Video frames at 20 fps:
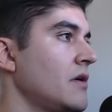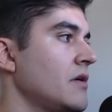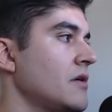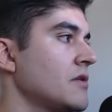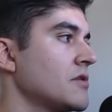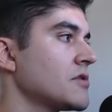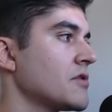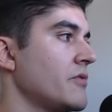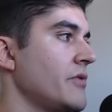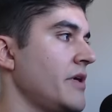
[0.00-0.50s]

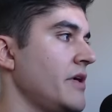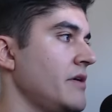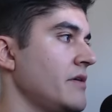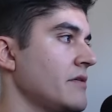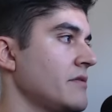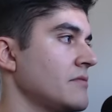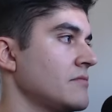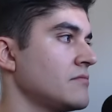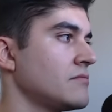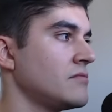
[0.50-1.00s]
So
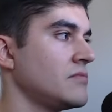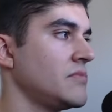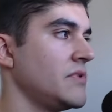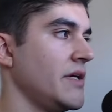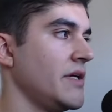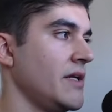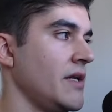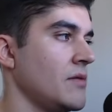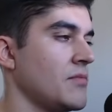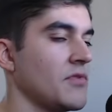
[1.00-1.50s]
here, the
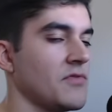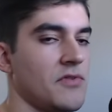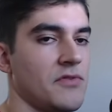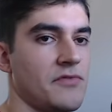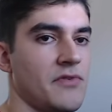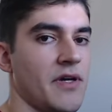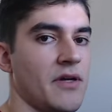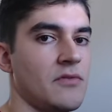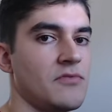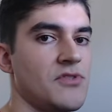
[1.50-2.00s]
name of the
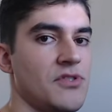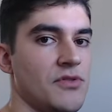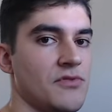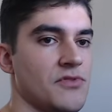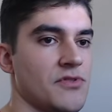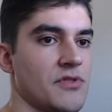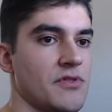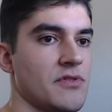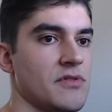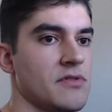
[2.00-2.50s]
file is
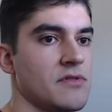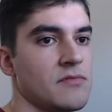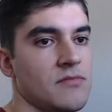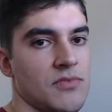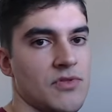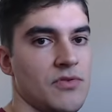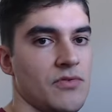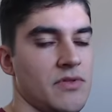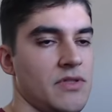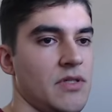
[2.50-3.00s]
users,
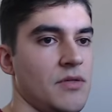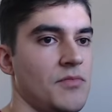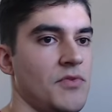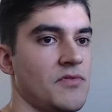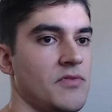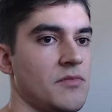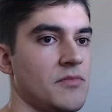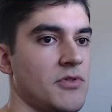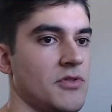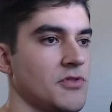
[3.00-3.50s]
so the name of
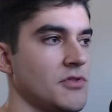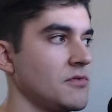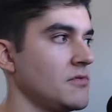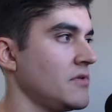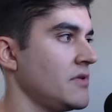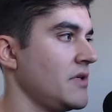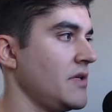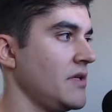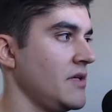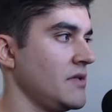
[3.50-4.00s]
the module
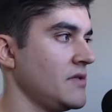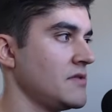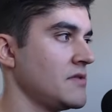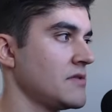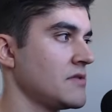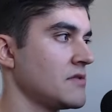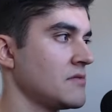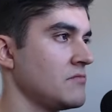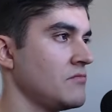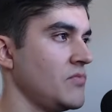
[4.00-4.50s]

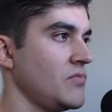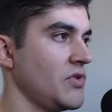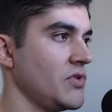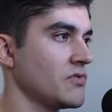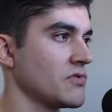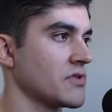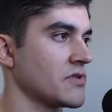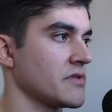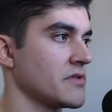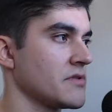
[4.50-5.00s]
is
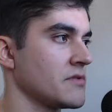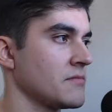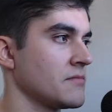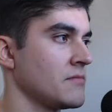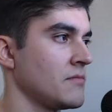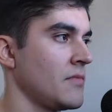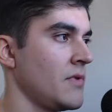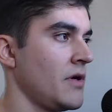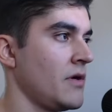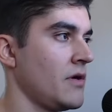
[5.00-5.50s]
users.
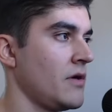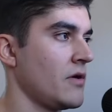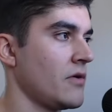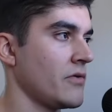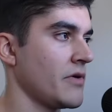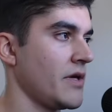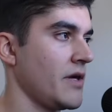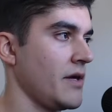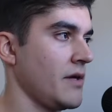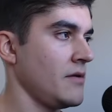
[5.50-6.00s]

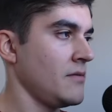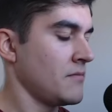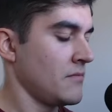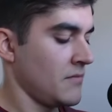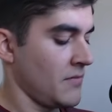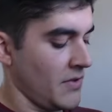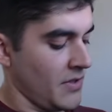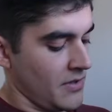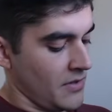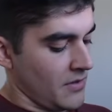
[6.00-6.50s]
Okay,
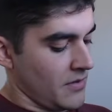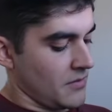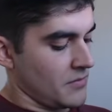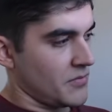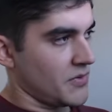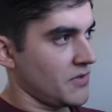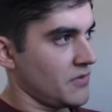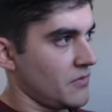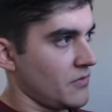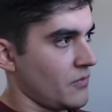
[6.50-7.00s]

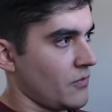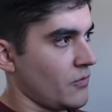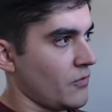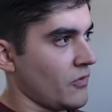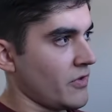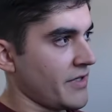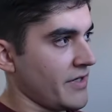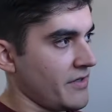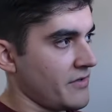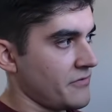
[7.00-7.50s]
but
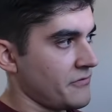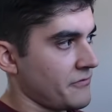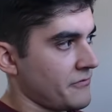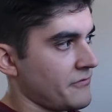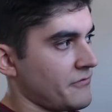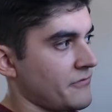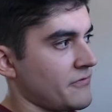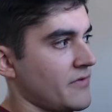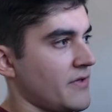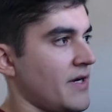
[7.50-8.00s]
what
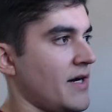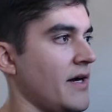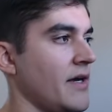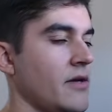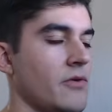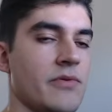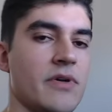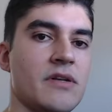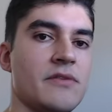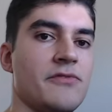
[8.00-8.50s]
if I
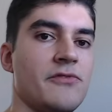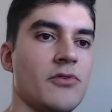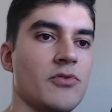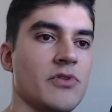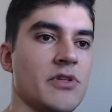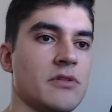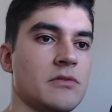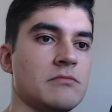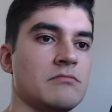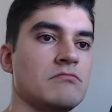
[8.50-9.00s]
create a
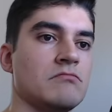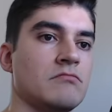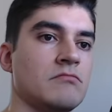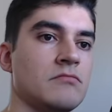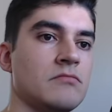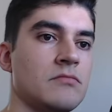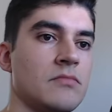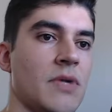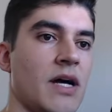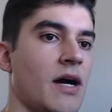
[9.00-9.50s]
folder?
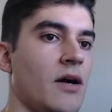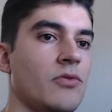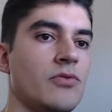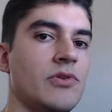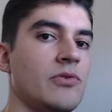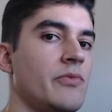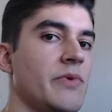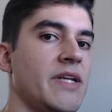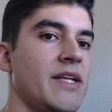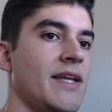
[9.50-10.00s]
How
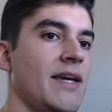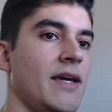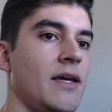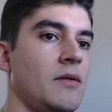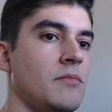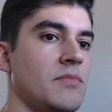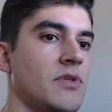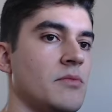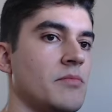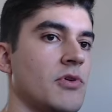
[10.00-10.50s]
do we
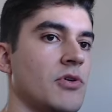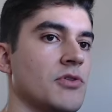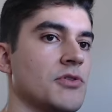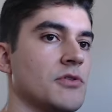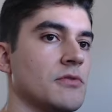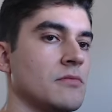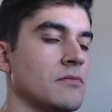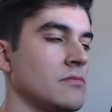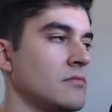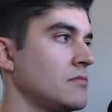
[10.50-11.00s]
name the
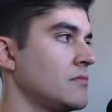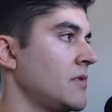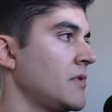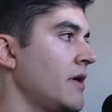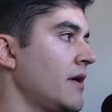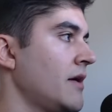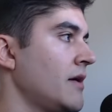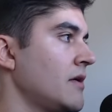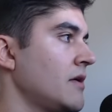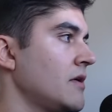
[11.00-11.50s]
module?
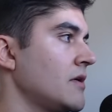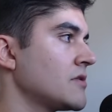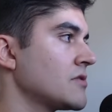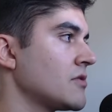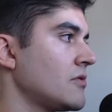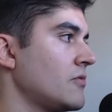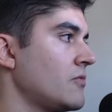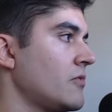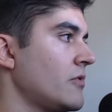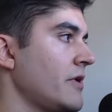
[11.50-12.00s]
So
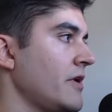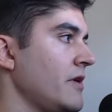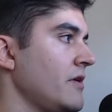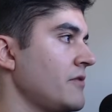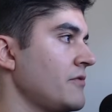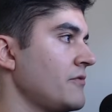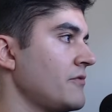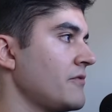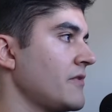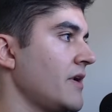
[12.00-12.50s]
what
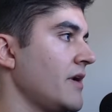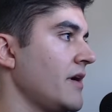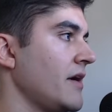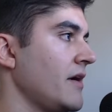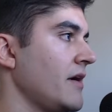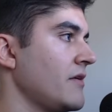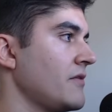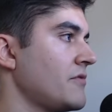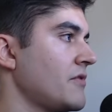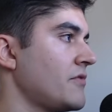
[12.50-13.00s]
if I
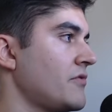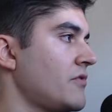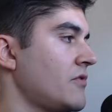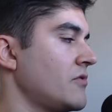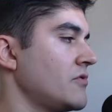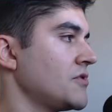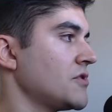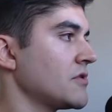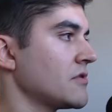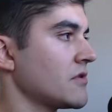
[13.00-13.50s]
have a
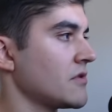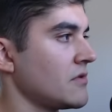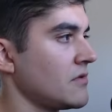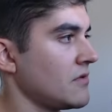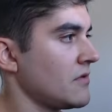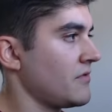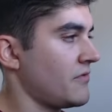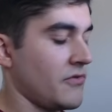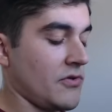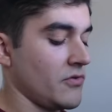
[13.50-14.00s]
folder
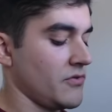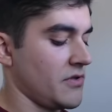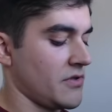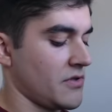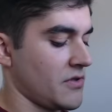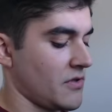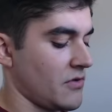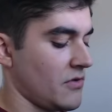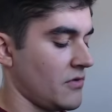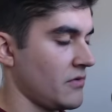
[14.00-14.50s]

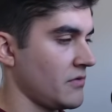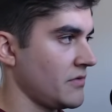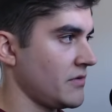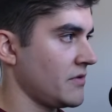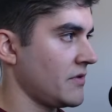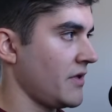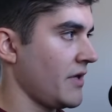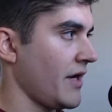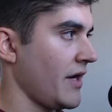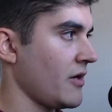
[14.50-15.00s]
called
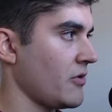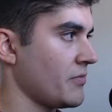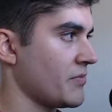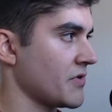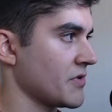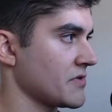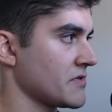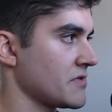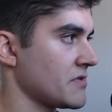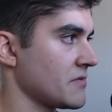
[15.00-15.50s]

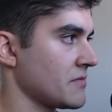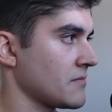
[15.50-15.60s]
helpers?